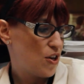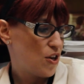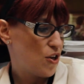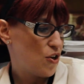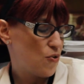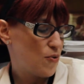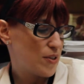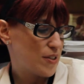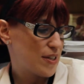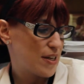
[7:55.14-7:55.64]

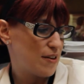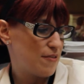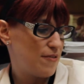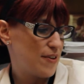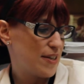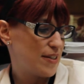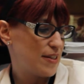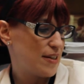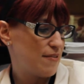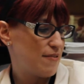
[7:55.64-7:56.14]
who was
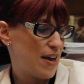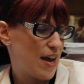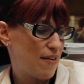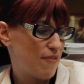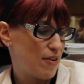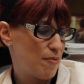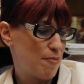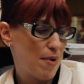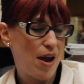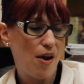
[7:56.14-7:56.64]
convicted of
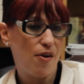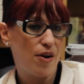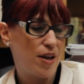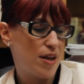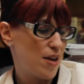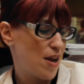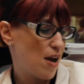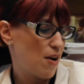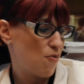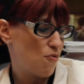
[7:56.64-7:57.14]
having married a
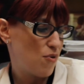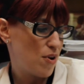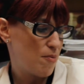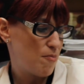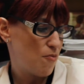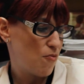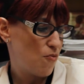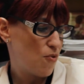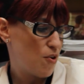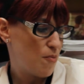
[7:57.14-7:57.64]
young
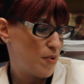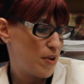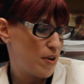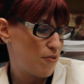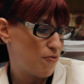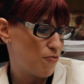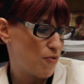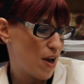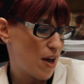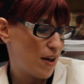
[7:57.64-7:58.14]
woman
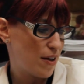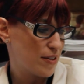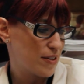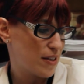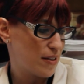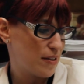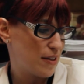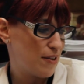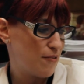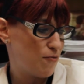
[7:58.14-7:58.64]
of Wells
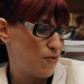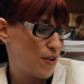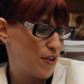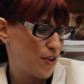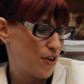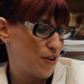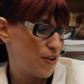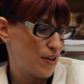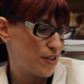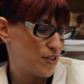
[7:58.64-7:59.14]
and lived with
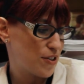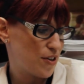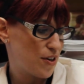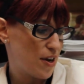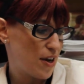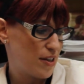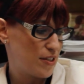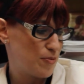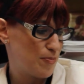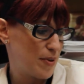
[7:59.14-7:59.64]
her as her
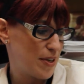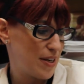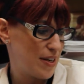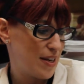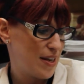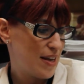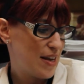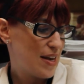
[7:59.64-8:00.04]
husband,